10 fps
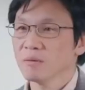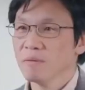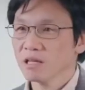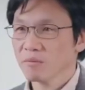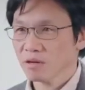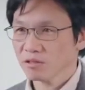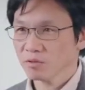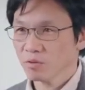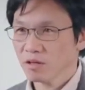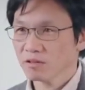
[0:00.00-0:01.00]
The
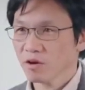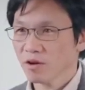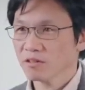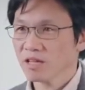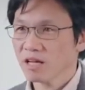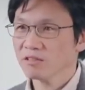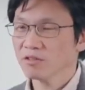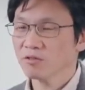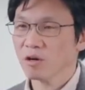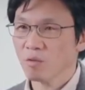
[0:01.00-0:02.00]
metaverse will connect us
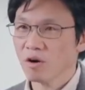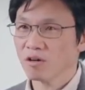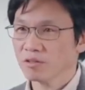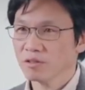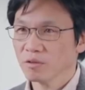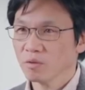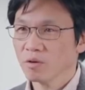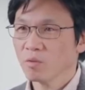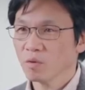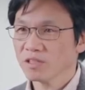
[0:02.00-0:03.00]
to a world
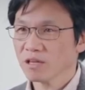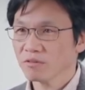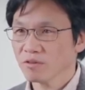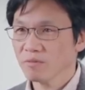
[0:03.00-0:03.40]
without